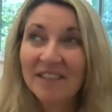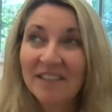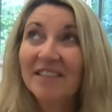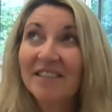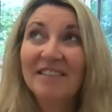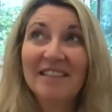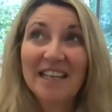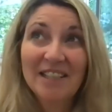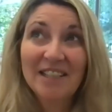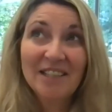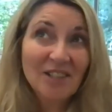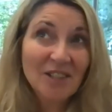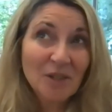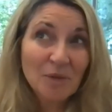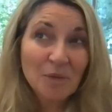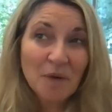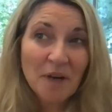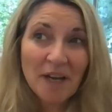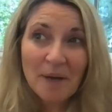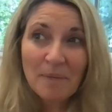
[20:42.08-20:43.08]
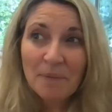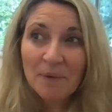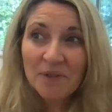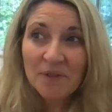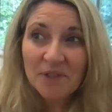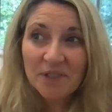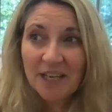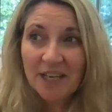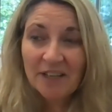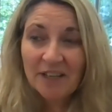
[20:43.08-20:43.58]
that's just what
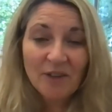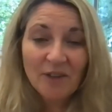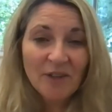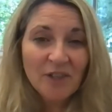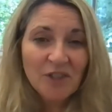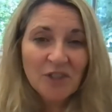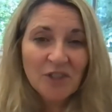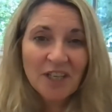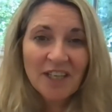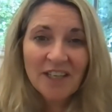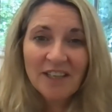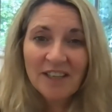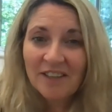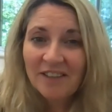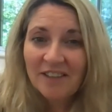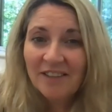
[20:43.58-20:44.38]
happens. Technology can.